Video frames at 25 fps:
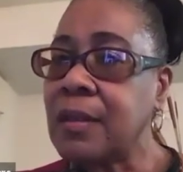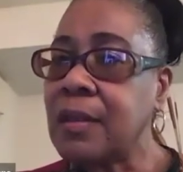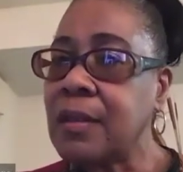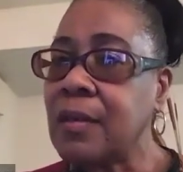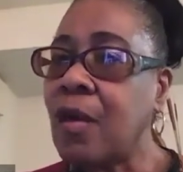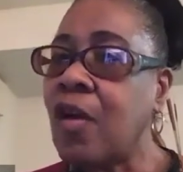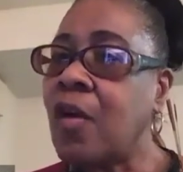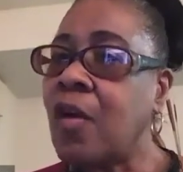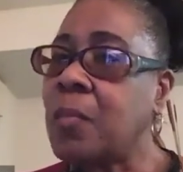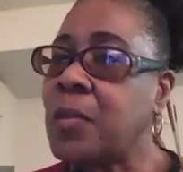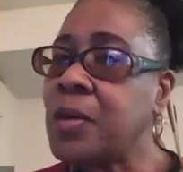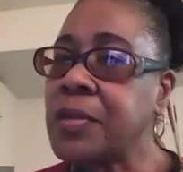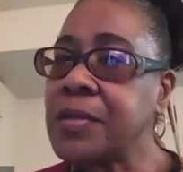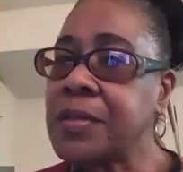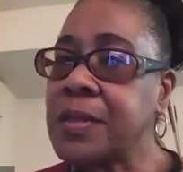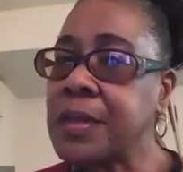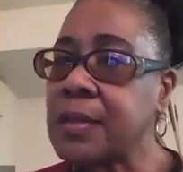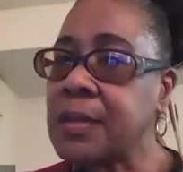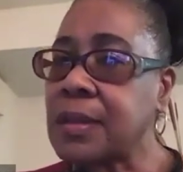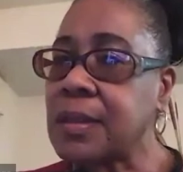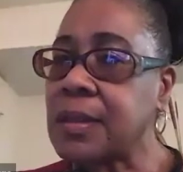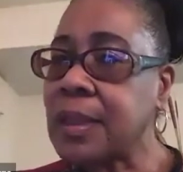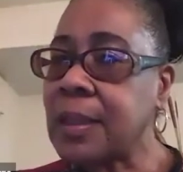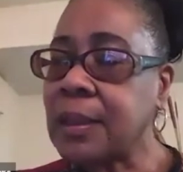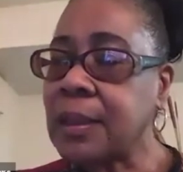almost
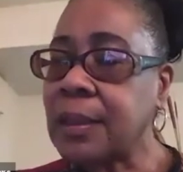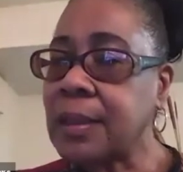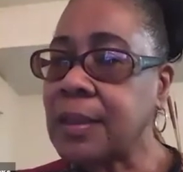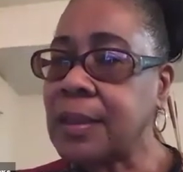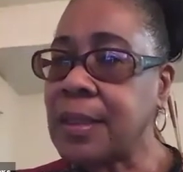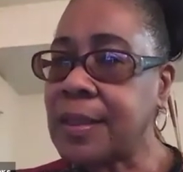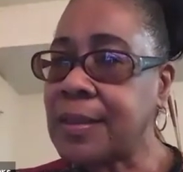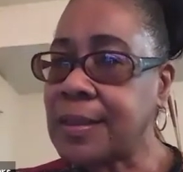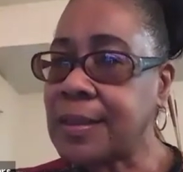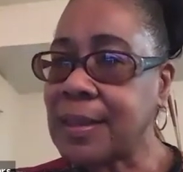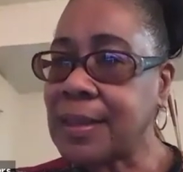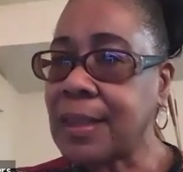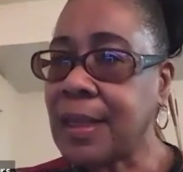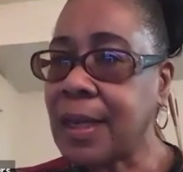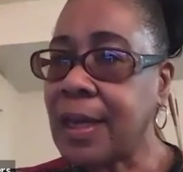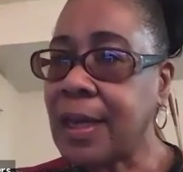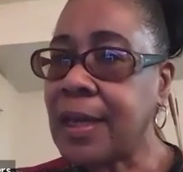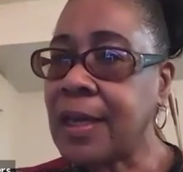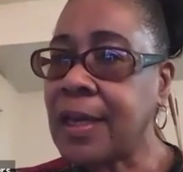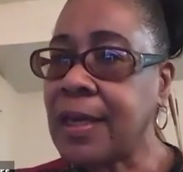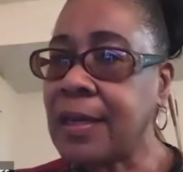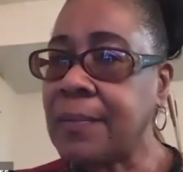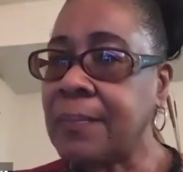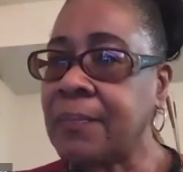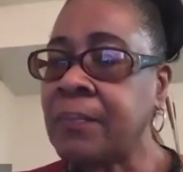as suddenly as it
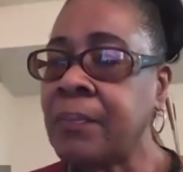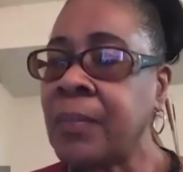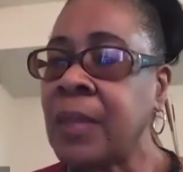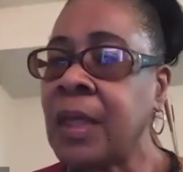came.